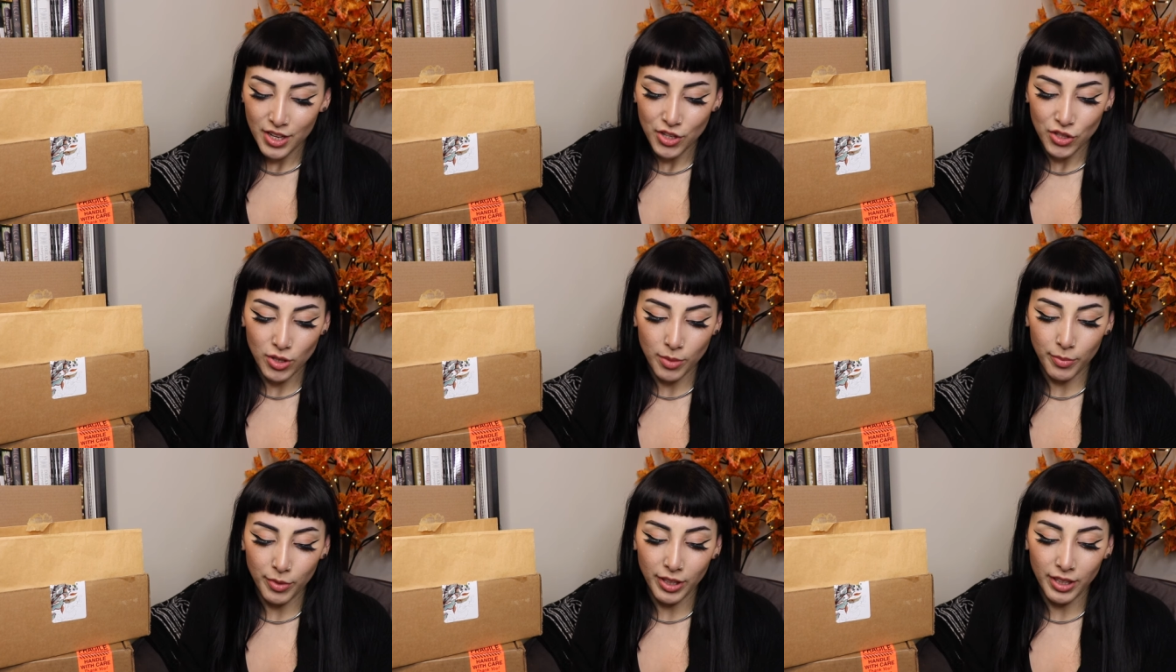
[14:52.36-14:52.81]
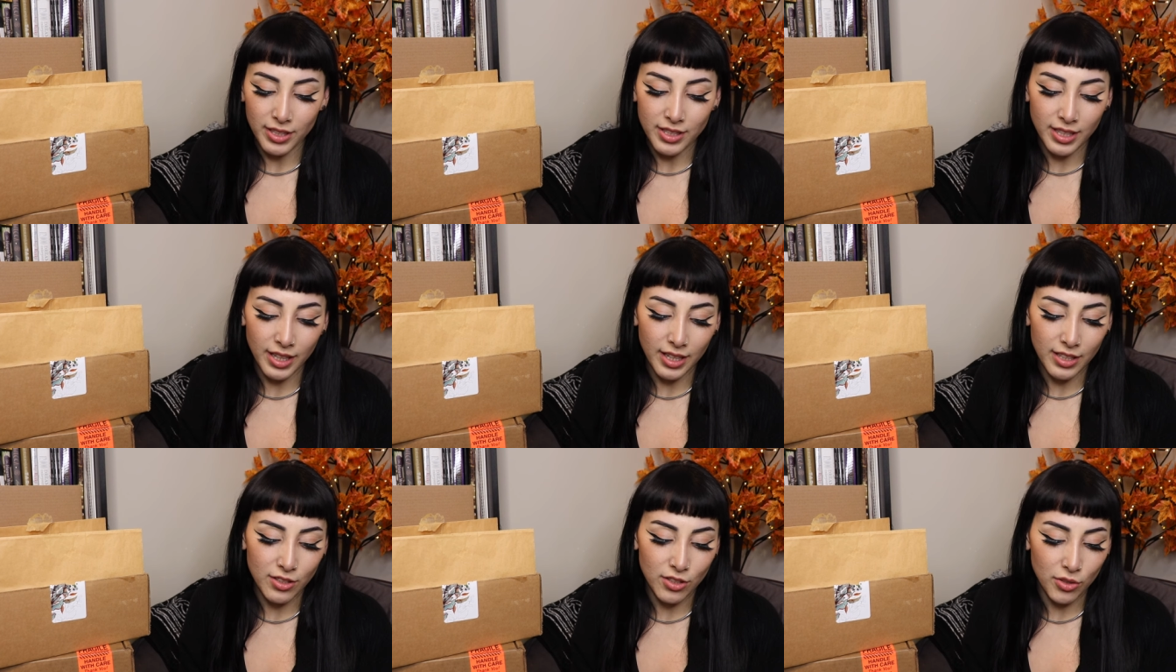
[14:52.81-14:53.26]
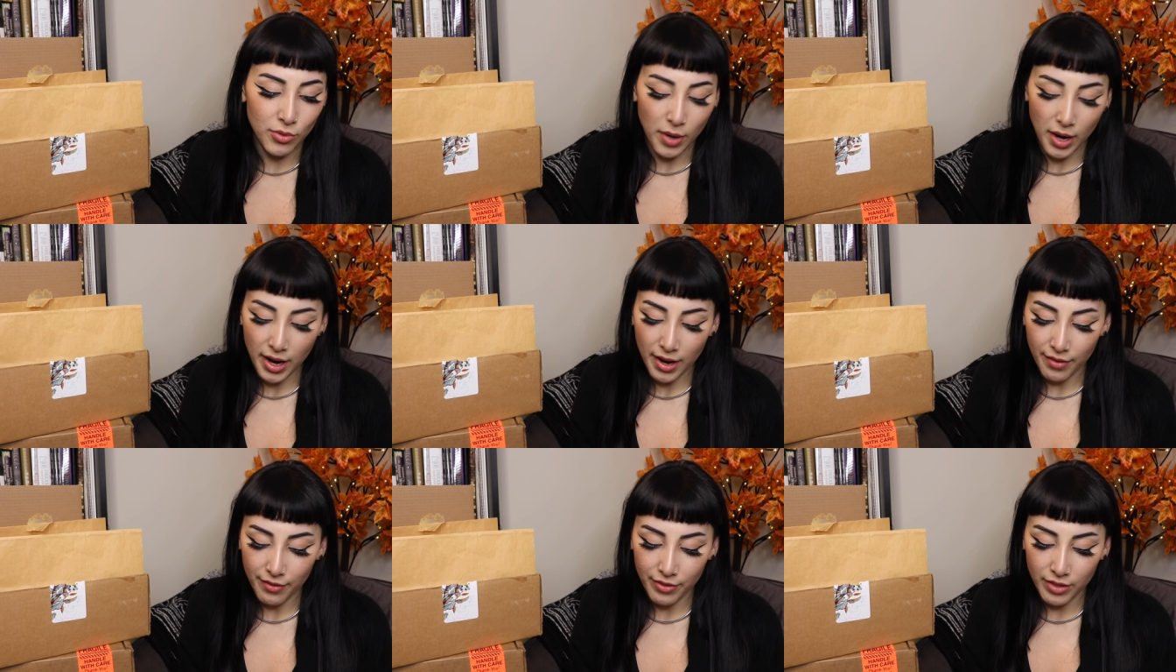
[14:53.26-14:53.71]
So I'm really excited to
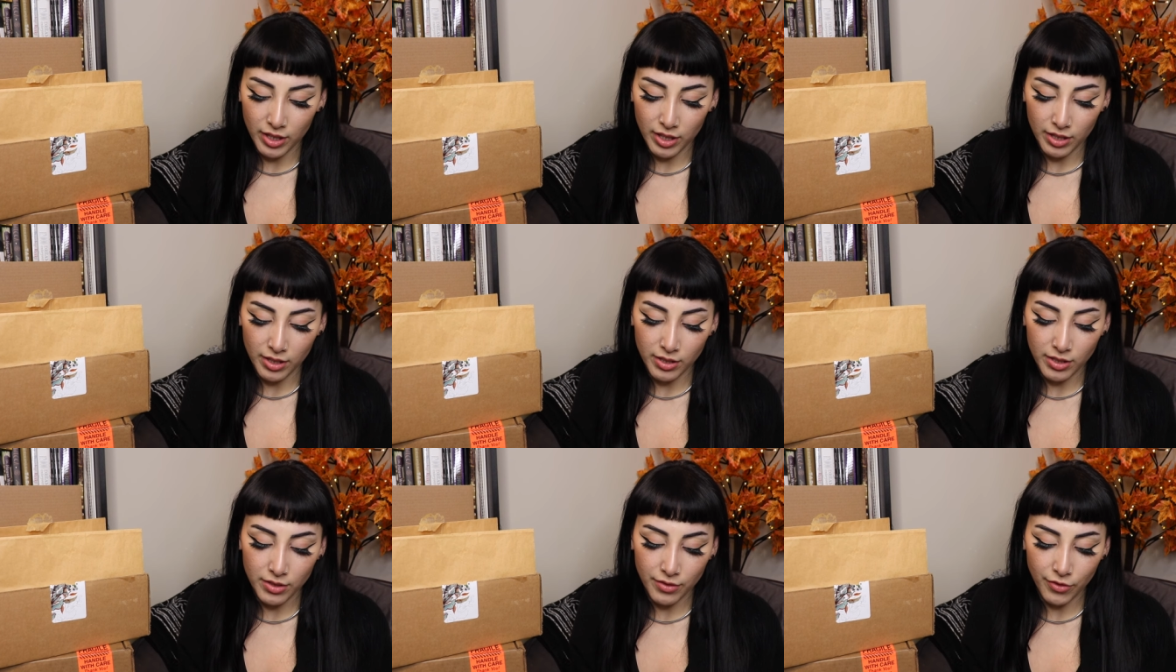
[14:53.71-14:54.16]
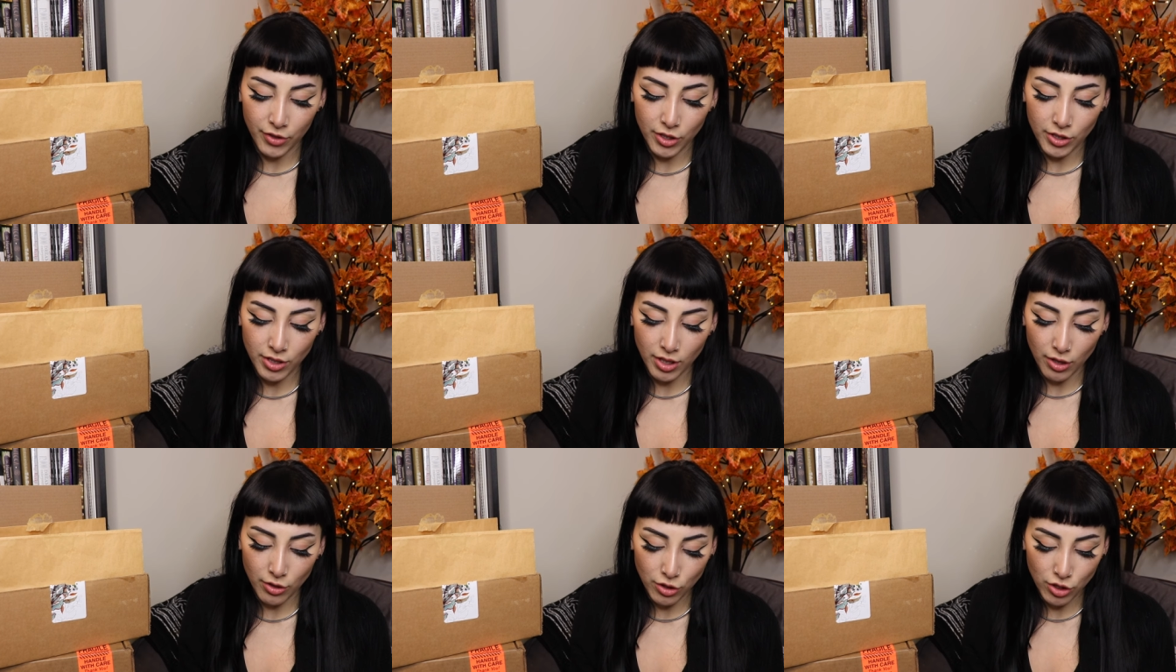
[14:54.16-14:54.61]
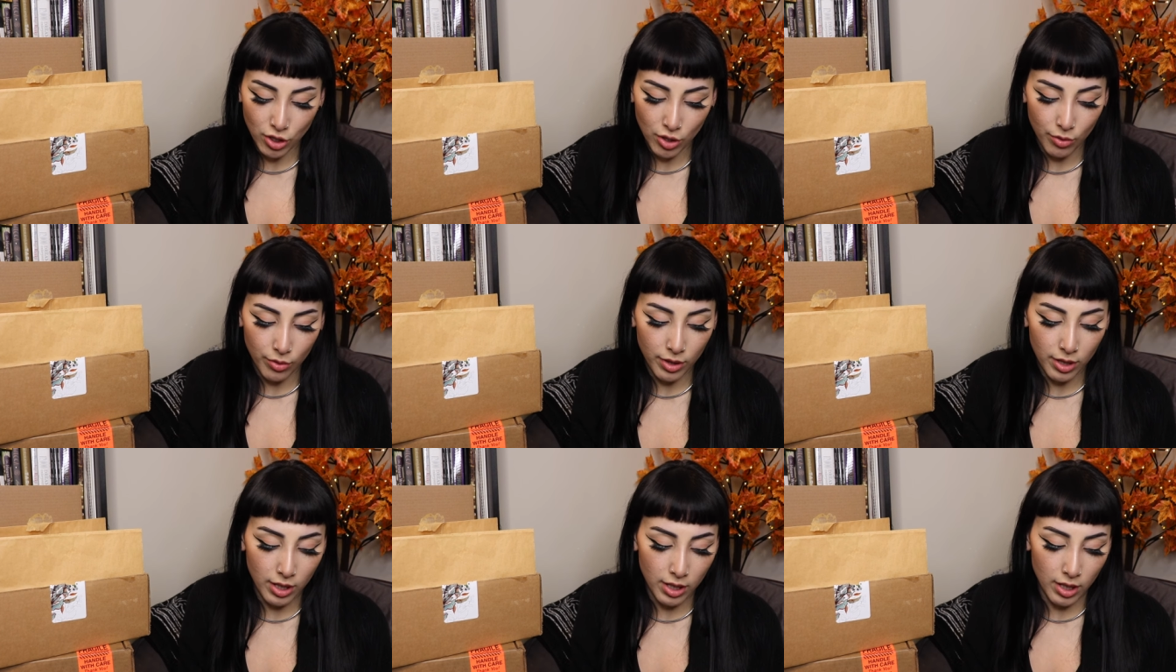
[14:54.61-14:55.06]
have these. First, I'll
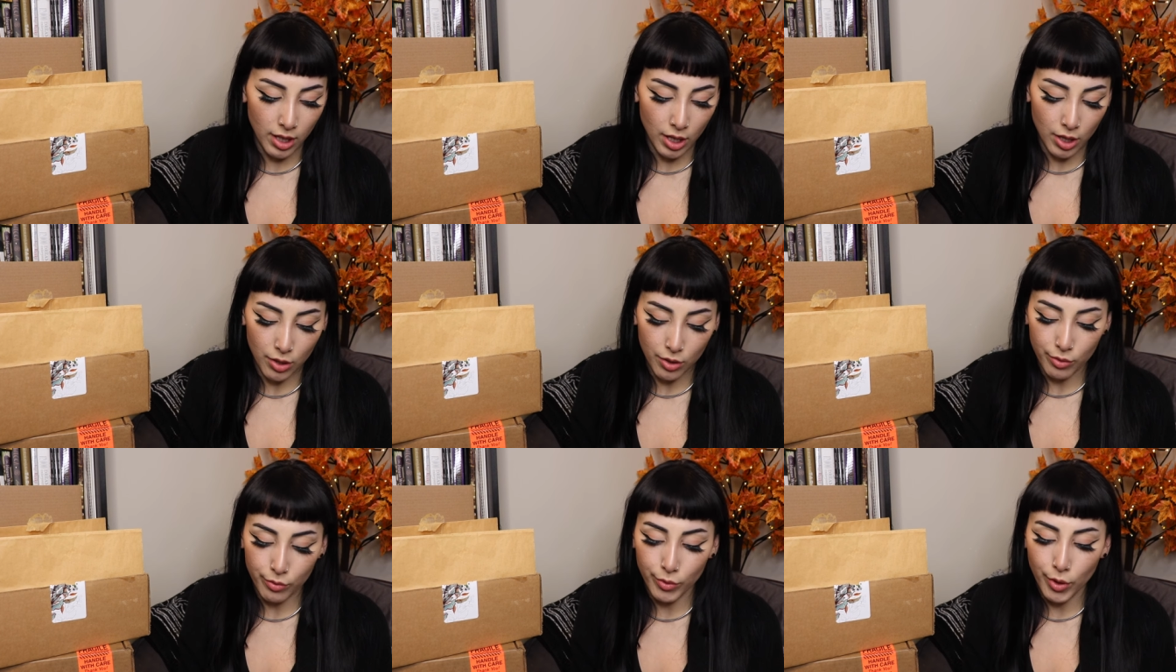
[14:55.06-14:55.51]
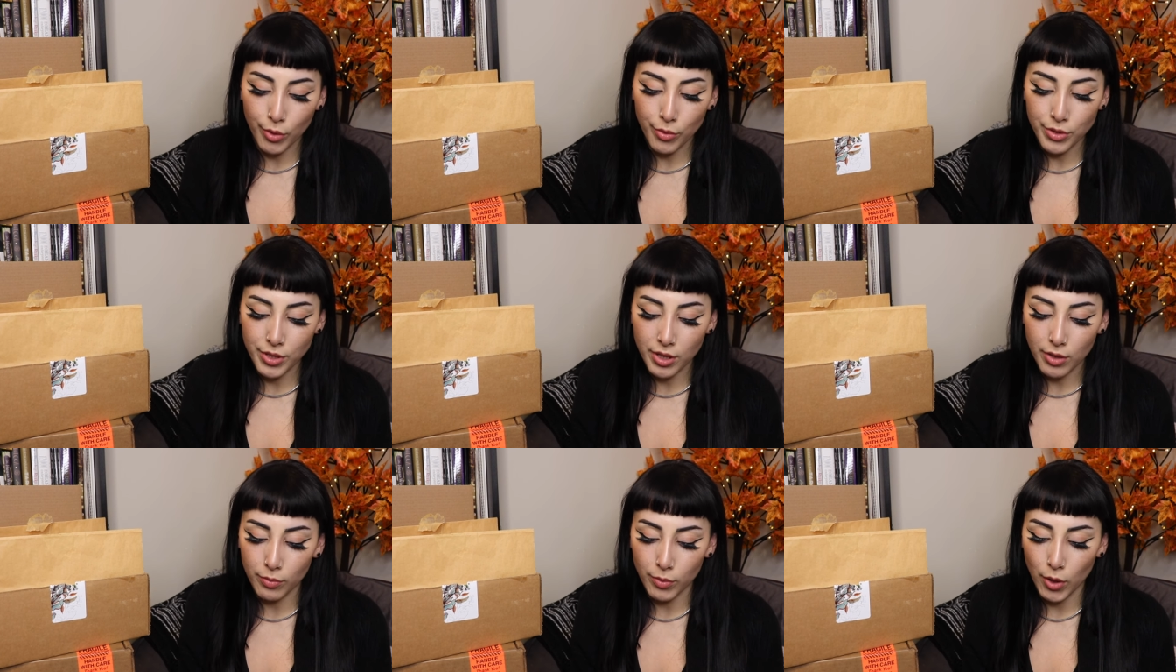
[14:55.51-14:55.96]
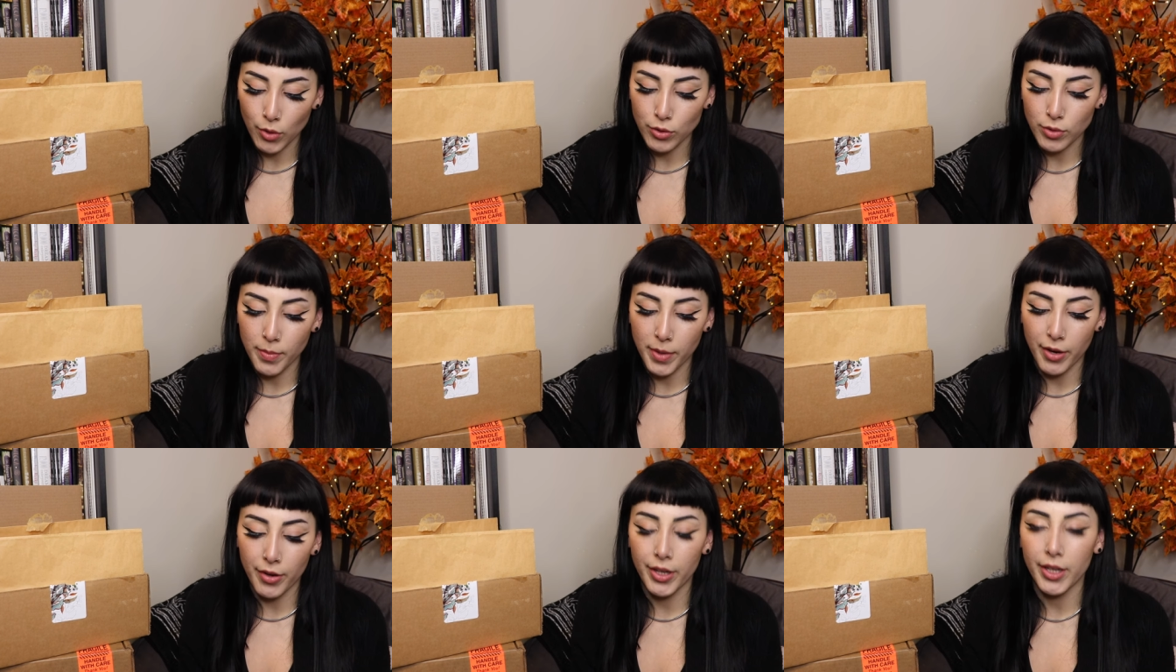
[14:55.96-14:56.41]
show the rose and the
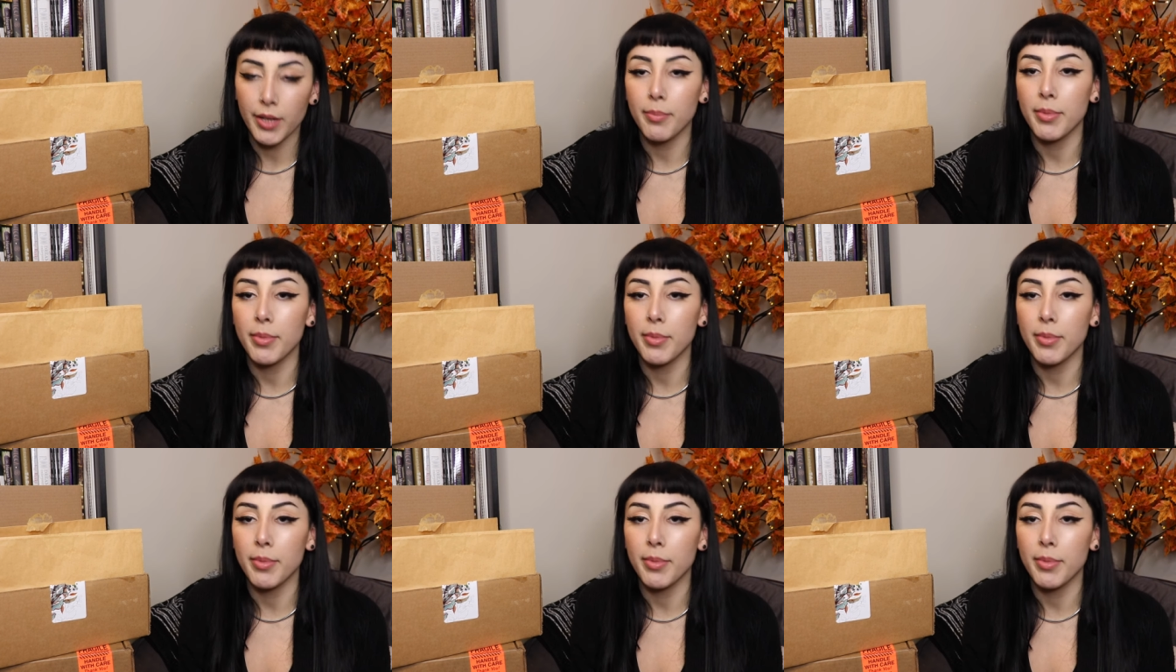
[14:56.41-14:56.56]
rosemary